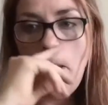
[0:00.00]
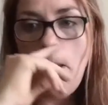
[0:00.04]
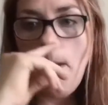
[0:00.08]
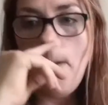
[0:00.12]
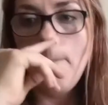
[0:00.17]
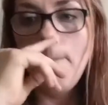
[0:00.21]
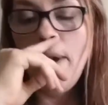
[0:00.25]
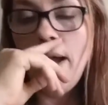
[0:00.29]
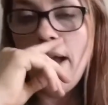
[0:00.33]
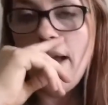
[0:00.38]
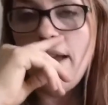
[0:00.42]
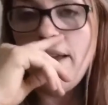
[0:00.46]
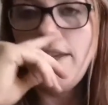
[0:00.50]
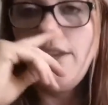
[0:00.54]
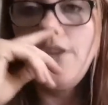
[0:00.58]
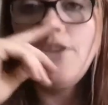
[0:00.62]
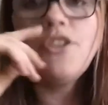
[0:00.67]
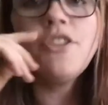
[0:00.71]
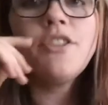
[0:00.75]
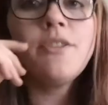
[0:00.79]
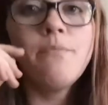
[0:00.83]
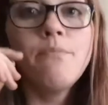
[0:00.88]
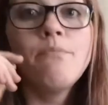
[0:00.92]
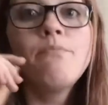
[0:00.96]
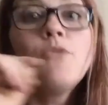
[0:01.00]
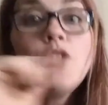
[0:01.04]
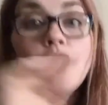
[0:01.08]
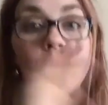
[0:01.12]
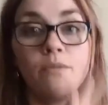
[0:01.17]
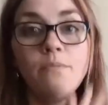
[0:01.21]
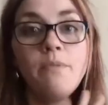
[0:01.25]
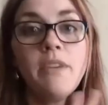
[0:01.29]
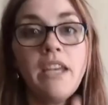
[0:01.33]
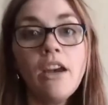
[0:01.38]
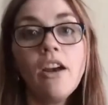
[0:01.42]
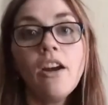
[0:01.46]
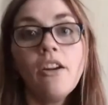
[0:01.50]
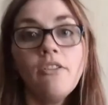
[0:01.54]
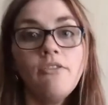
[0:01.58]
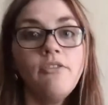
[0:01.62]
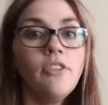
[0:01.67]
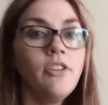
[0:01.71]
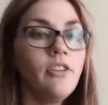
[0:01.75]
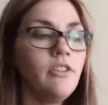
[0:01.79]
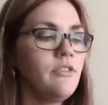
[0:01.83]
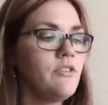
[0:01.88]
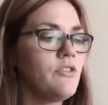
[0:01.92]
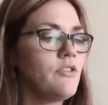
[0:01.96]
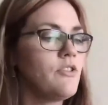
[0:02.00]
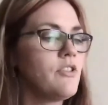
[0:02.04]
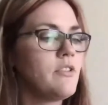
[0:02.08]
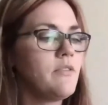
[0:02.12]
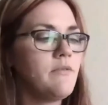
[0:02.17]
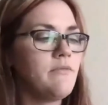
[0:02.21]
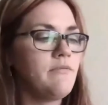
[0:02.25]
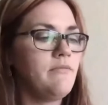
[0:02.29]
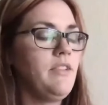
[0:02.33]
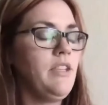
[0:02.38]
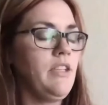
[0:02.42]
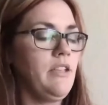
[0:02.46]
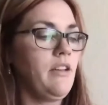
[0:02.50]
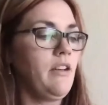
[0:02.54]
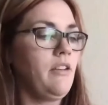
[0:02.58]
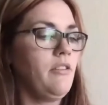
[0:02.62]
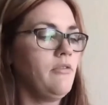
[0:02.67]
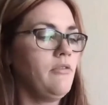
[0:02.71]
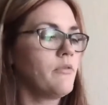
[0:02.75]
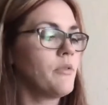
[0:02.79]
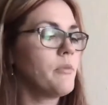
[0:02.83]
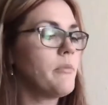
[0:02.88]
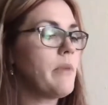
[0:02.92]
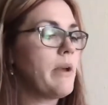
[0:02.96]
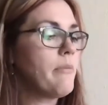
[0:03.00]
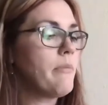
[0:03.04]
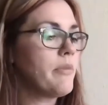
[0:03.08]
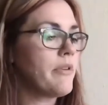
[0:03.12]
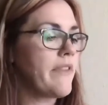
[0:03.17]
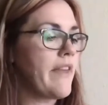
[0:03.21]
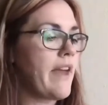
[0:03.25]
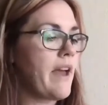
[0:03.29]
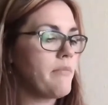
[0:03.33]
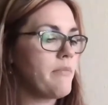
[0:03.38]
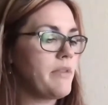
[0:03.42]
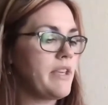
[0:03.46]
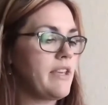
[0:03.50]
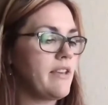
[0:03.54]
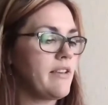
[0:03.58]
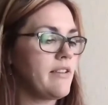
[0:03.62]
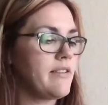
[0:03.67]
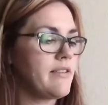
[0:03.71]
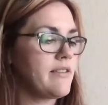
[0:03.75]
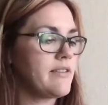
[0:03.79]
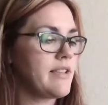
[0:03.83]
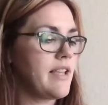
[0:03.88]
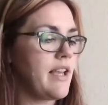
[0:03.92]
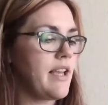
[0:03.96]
But you just be careful. Just, you know, remember that because